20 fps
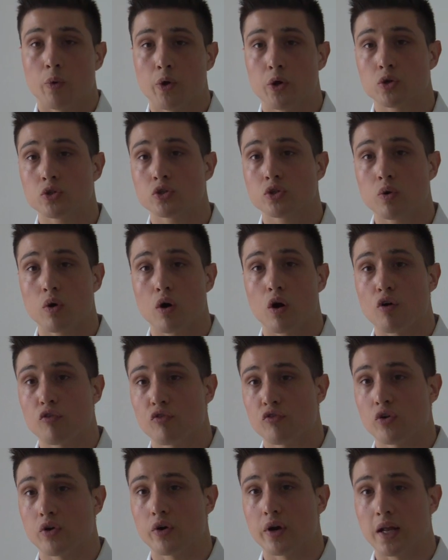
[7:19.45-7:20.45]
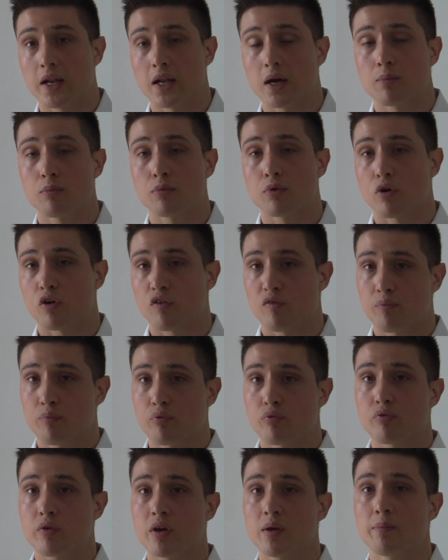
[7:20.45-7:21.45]
We also offer a number
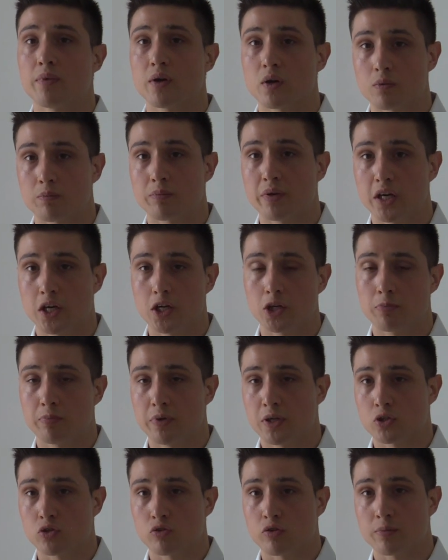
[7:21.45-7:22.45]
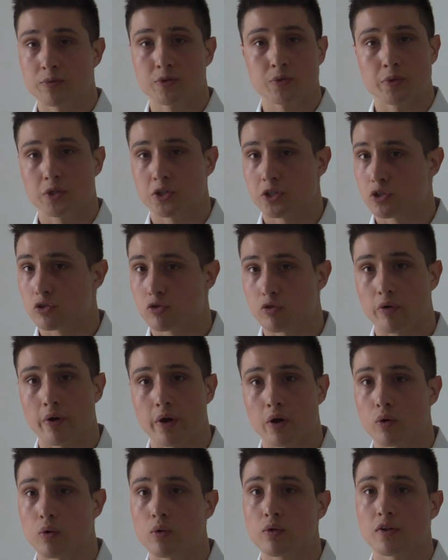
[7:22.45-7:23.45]
of pre-built PHP scripts, which is
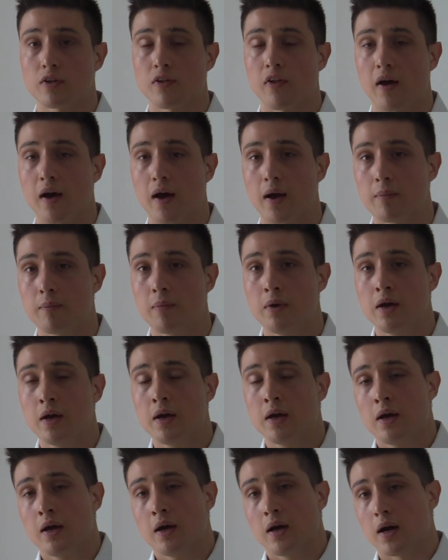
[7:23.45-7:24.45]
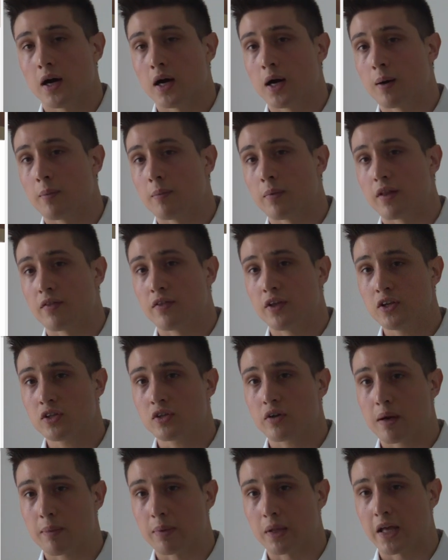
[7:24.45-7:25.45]
growing all the time. Um, and
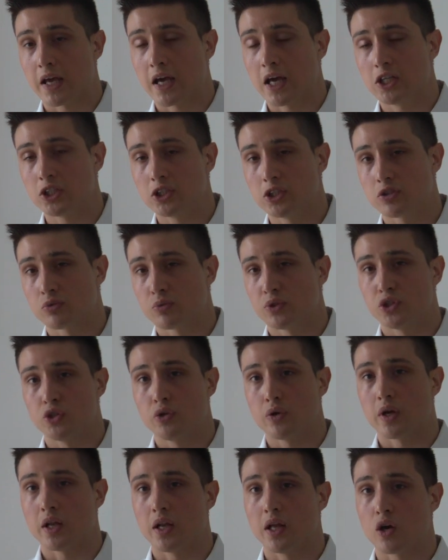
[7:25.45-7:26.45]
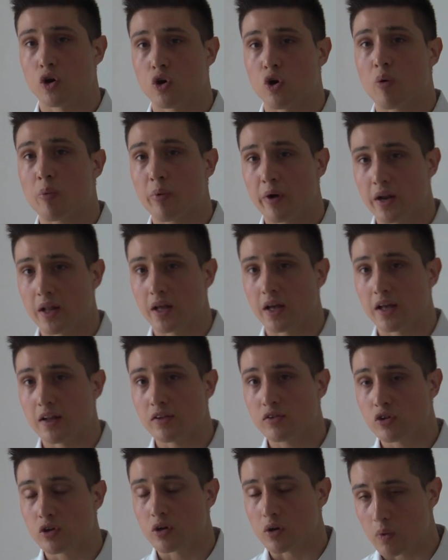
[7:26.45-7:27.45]
these are applications which you can
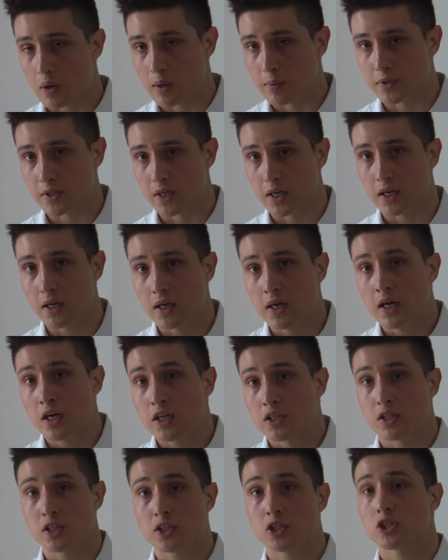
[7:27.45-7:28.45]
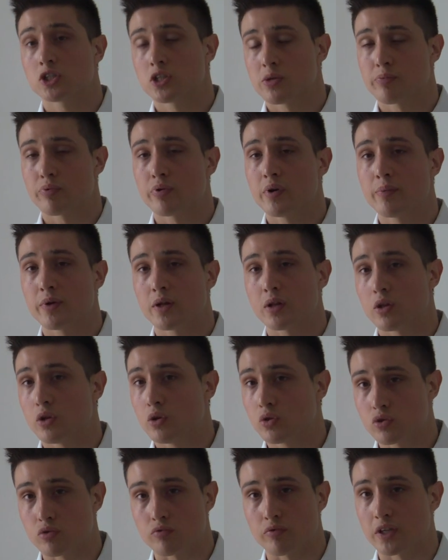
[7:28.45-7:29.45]
incorporate into your website, such as the
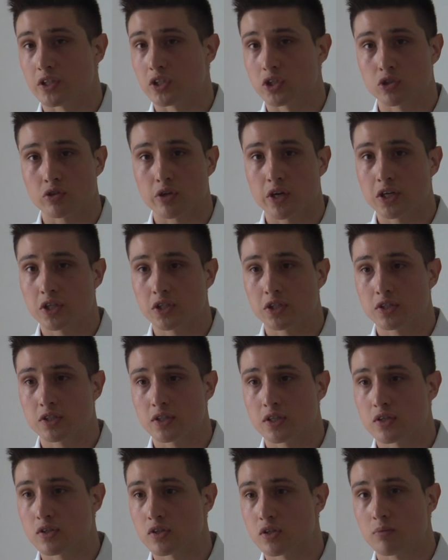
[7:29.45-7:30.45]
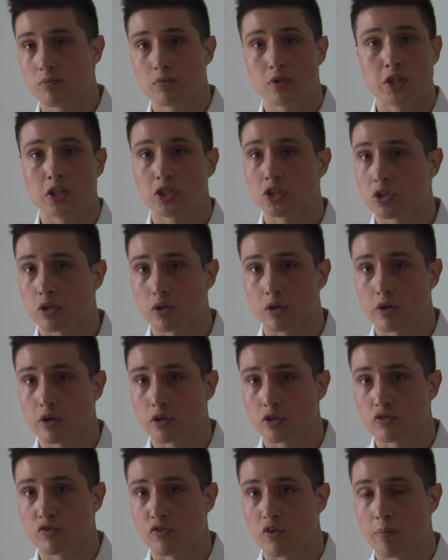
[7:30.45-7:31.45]
pre-built user registration system, digital
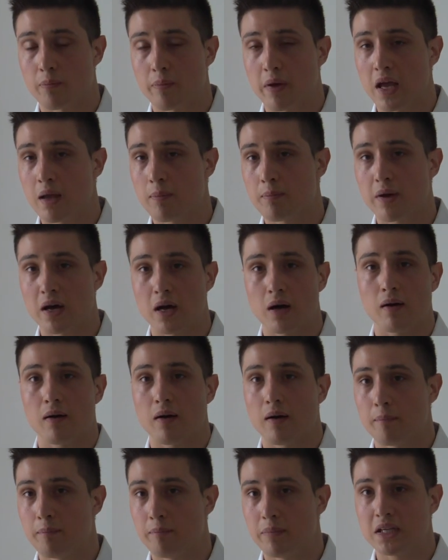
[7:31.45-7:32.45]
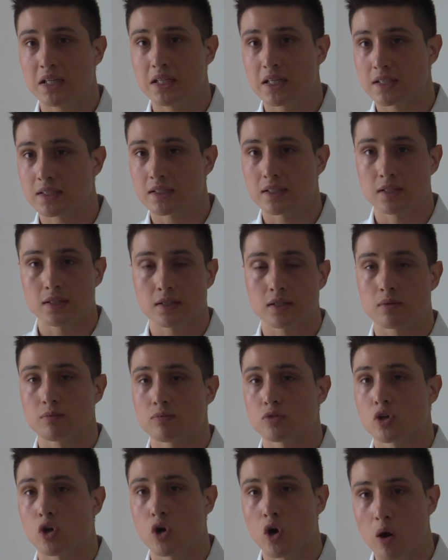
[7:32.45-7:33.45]
goods for PayPal, billing
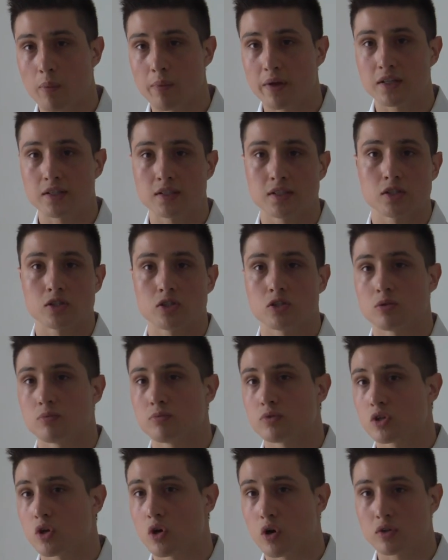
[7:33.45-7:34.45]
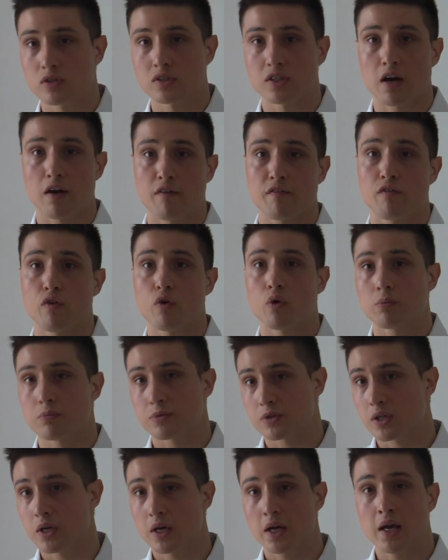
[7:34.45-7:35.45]
systems, comment systems, contact
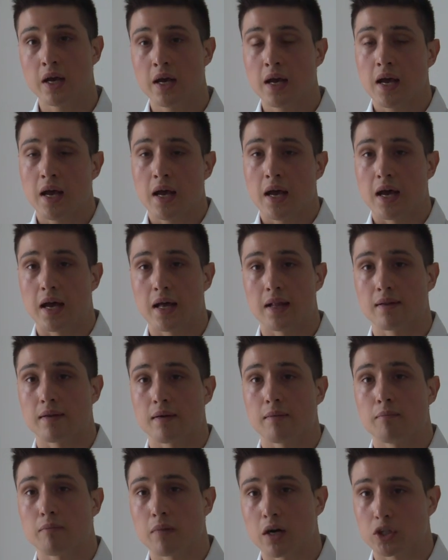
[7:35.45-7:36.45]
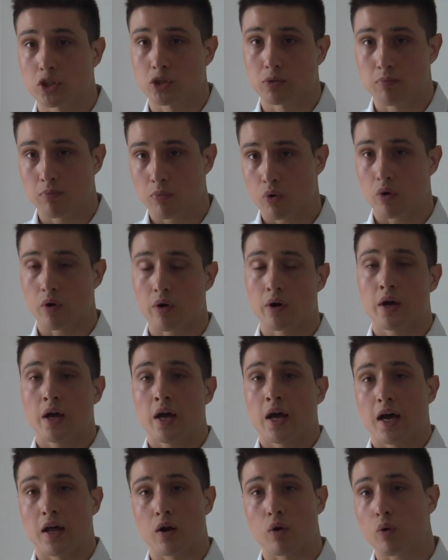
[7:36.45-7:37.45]
forms, and much
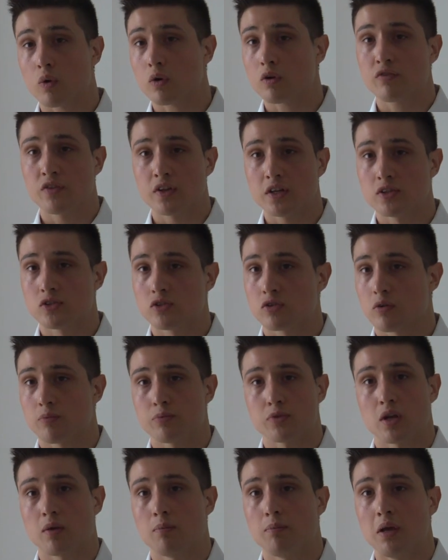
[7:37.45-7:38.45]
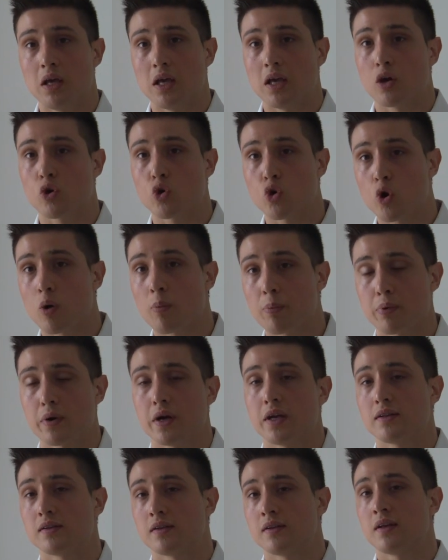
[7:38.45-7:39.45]
more. And all of these scripts can be
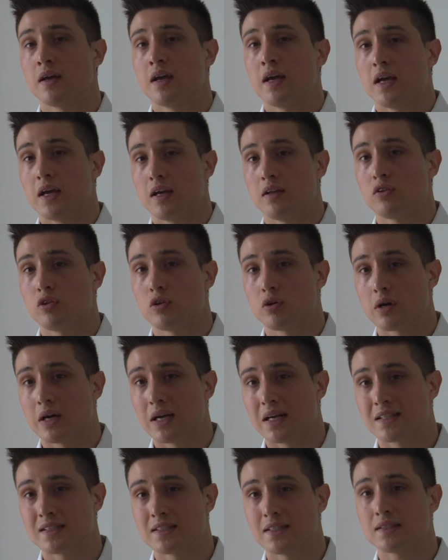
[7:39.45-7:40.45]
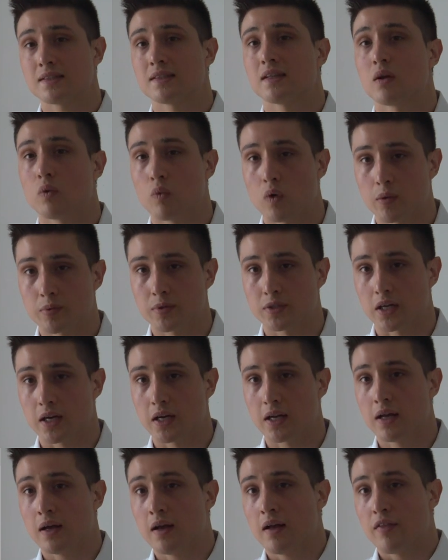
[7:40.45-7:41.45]
incorporated into your existing
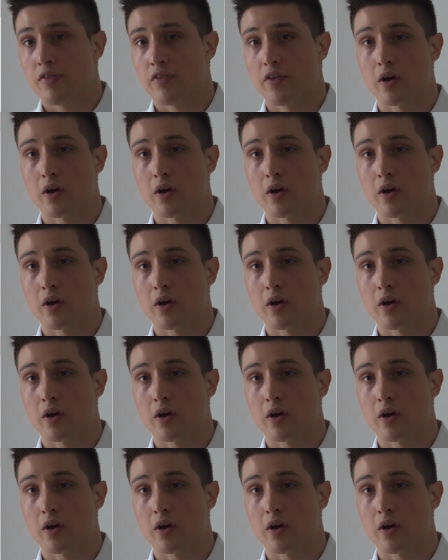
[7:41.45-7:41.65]
website.